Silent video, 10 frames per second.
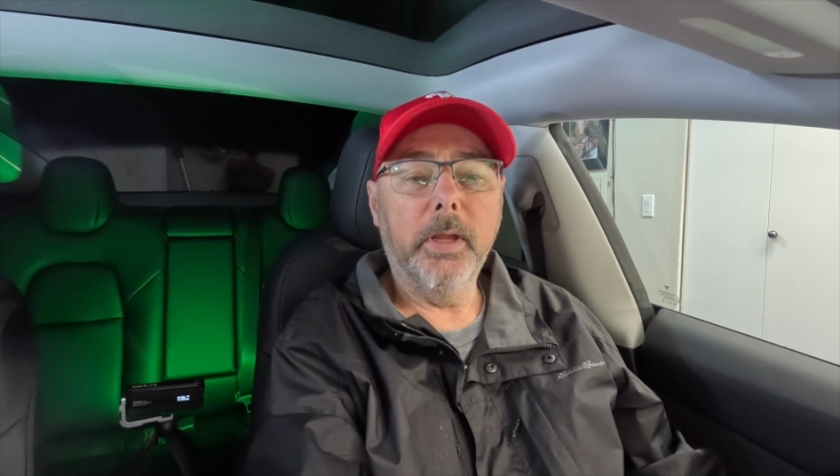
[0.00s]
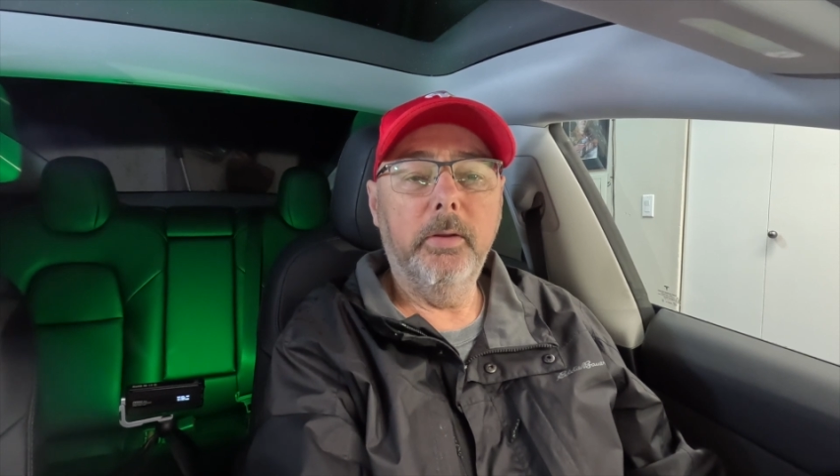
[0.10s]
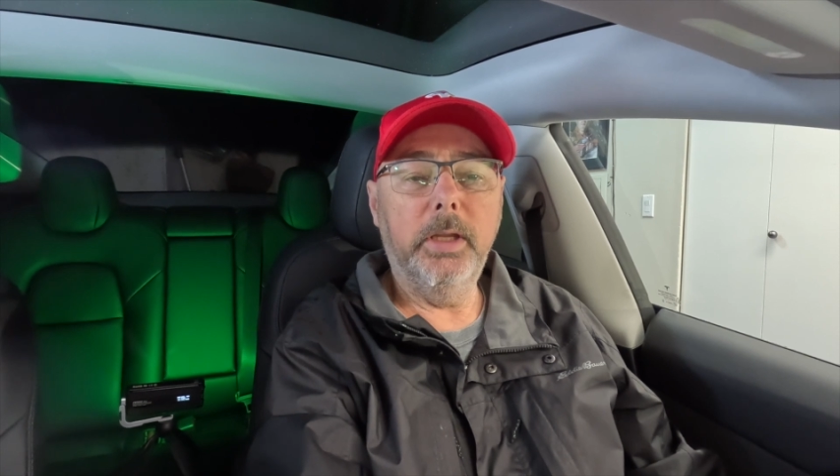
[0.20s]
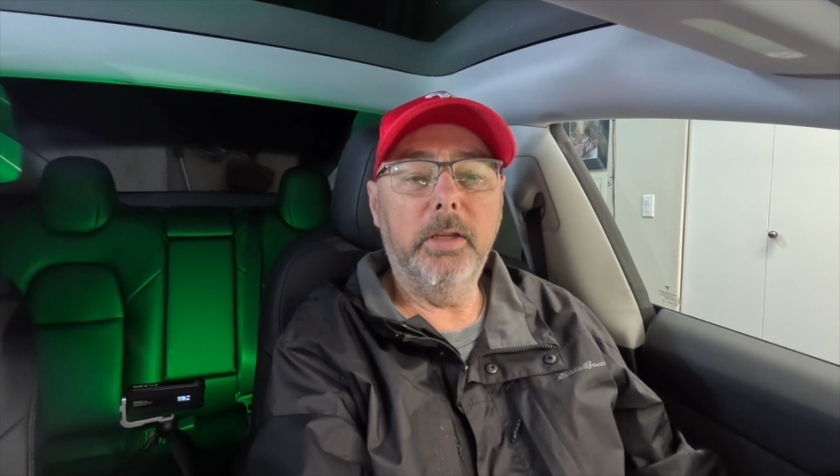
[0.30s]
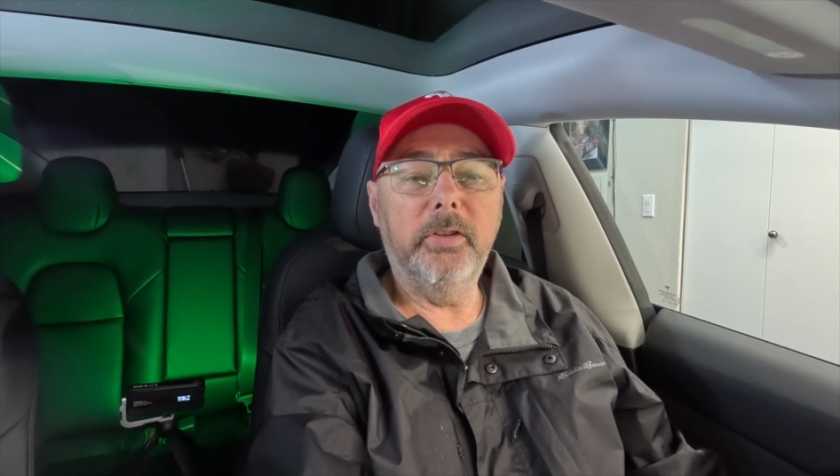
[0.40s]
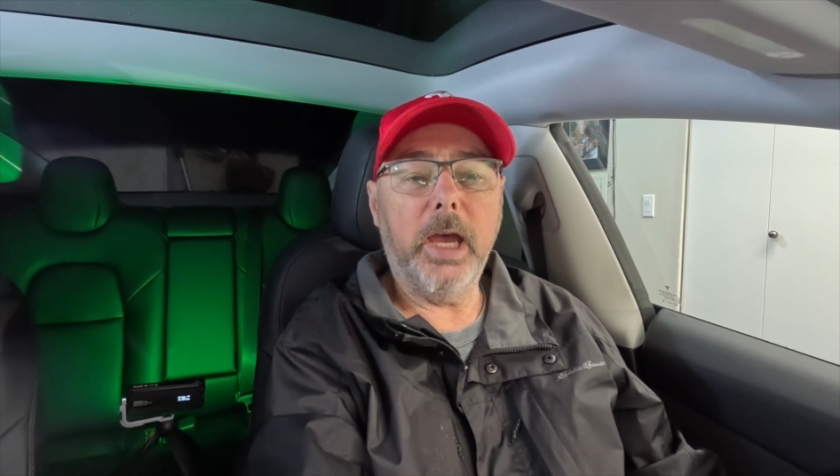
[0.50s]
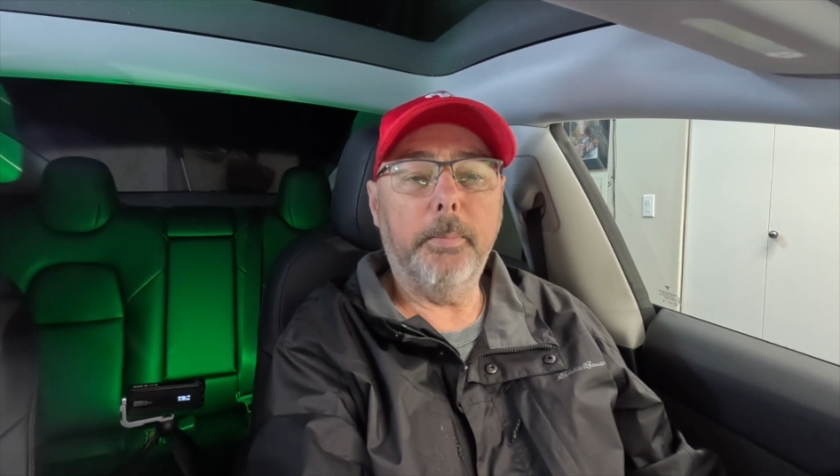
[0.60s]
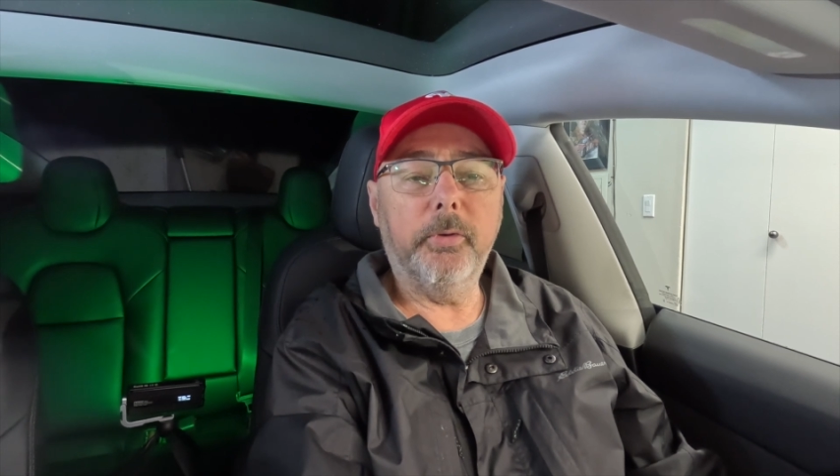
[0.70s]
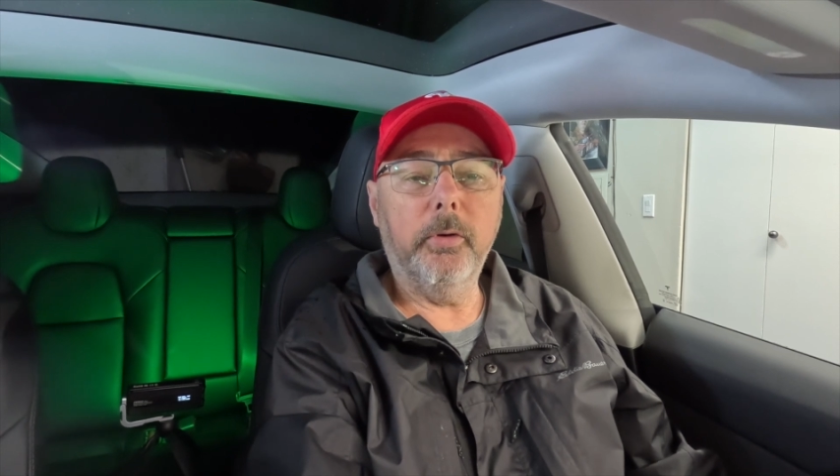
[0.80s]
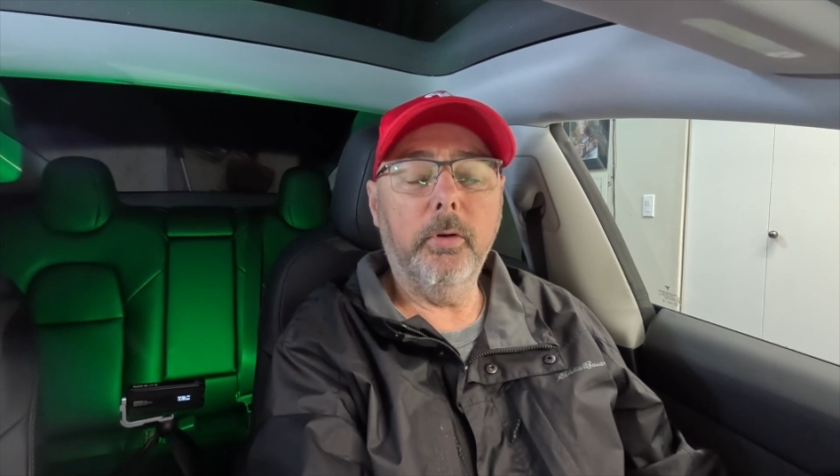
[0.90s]
the
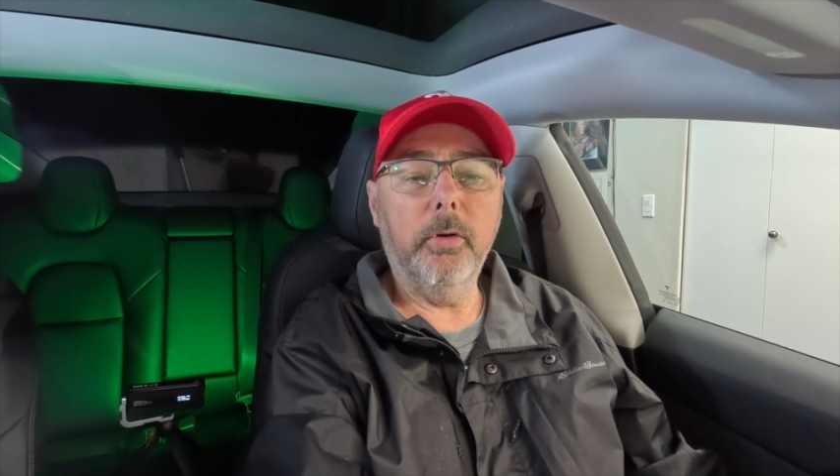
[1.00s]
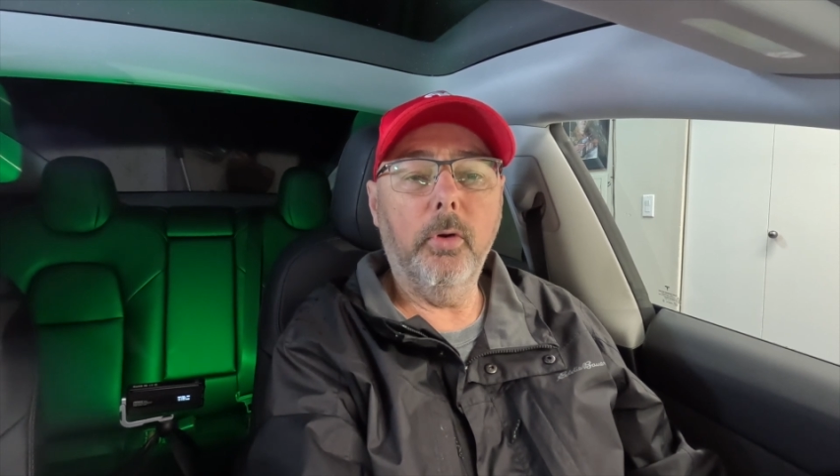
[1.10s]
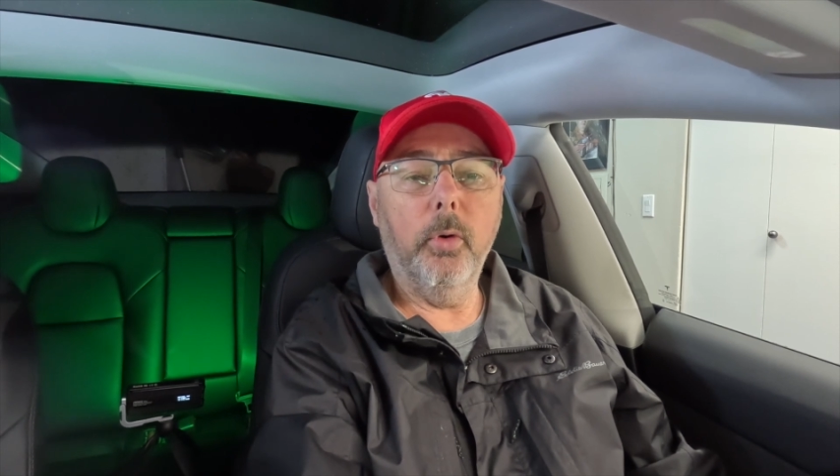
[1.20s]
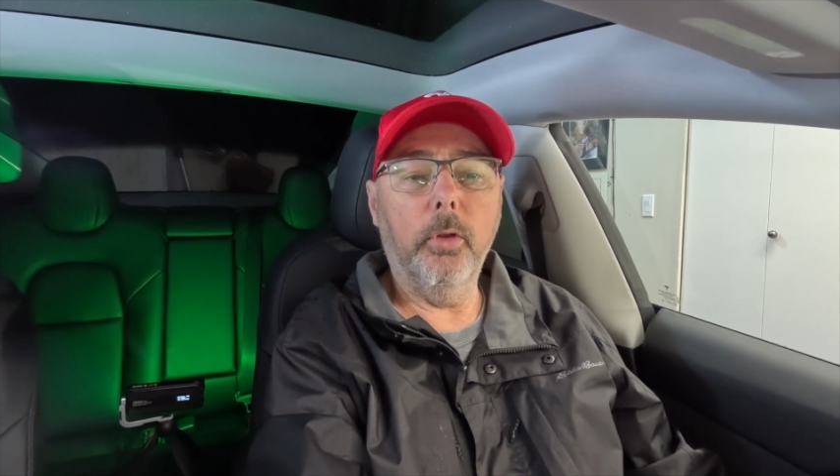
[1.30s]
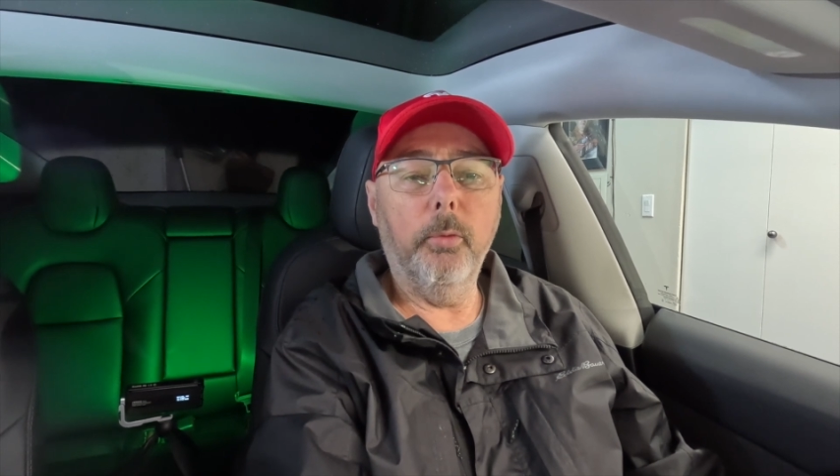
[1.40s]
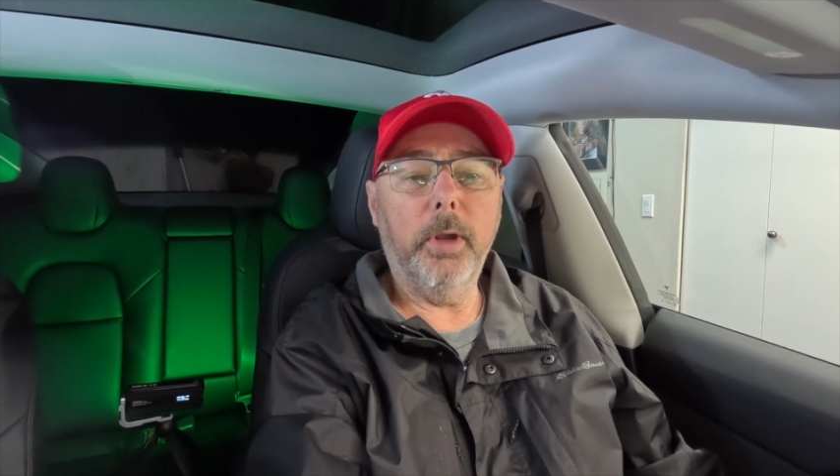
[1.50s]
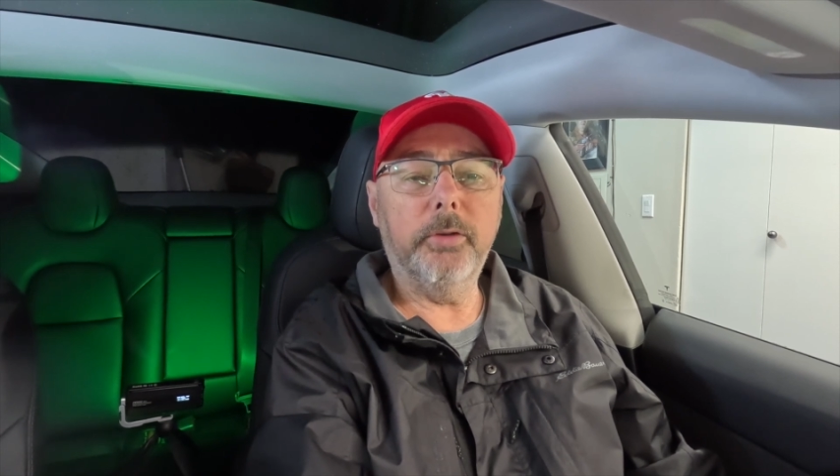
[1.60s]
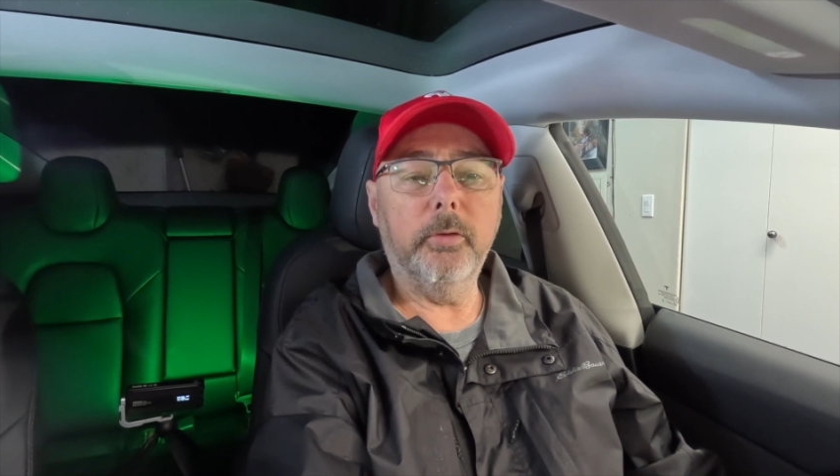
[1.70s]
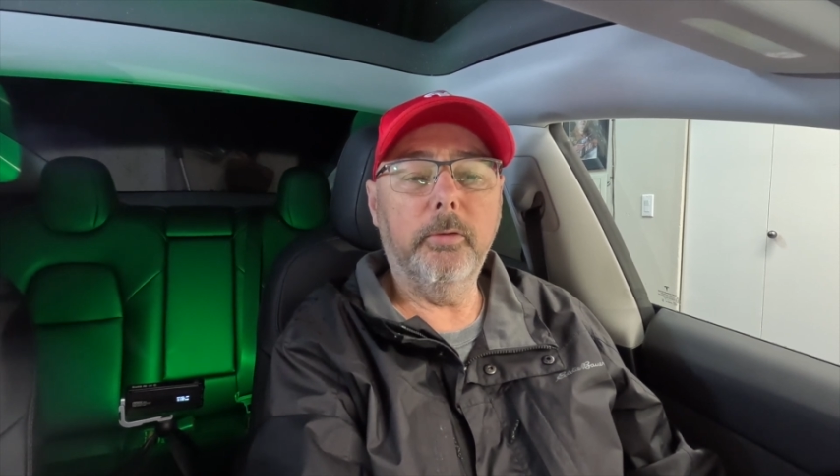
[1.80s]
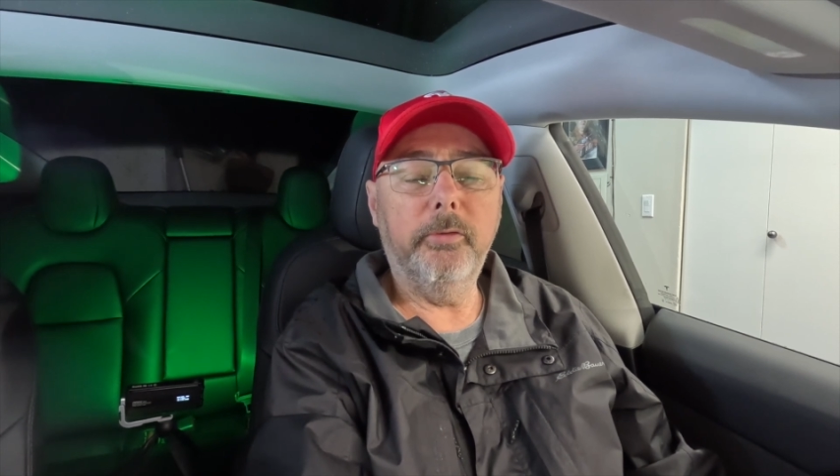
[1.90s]
adapter or the
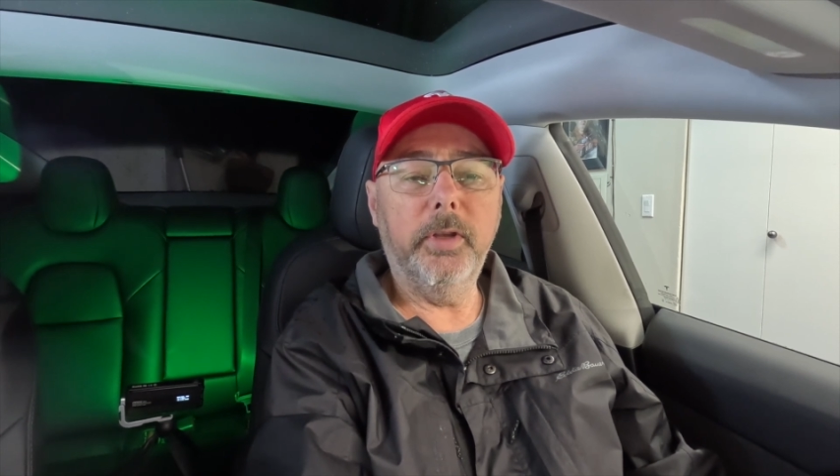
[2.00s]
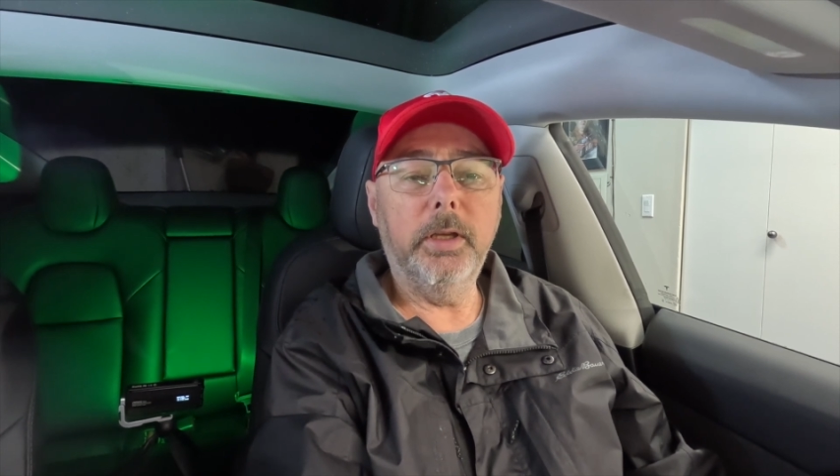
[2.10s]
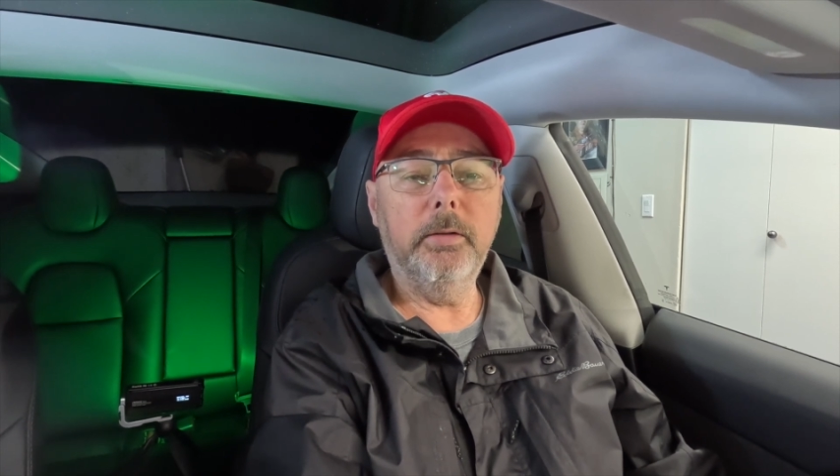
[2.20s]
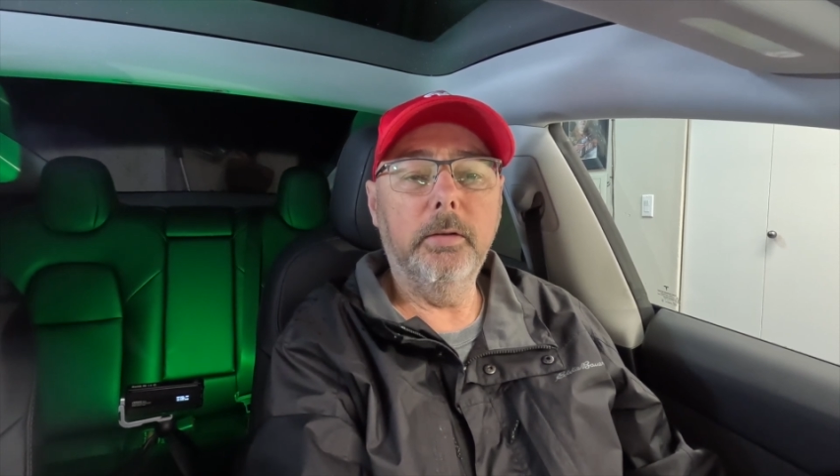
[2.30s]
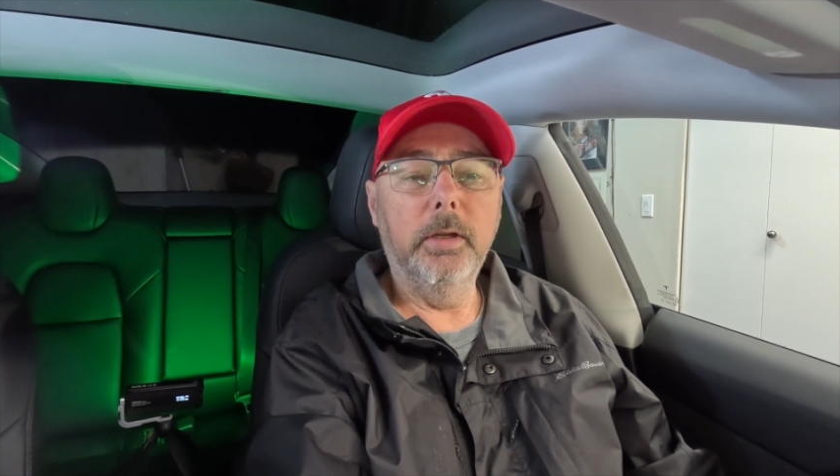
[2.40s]
retrofit.